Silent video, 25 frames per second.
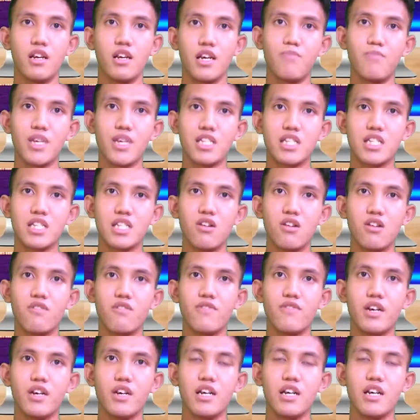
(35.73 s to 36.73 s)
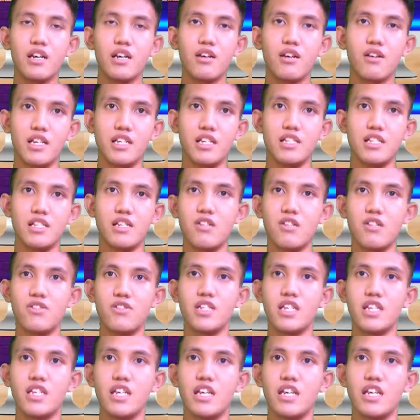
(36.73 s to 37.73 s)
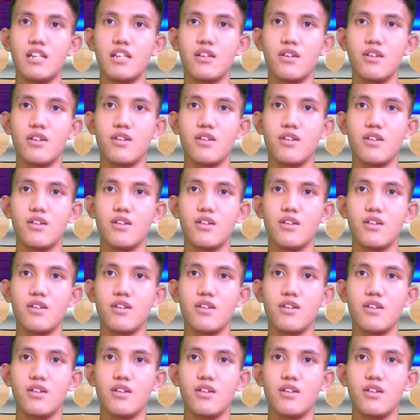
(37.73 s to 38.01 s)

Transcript: the picture over here is logic gate,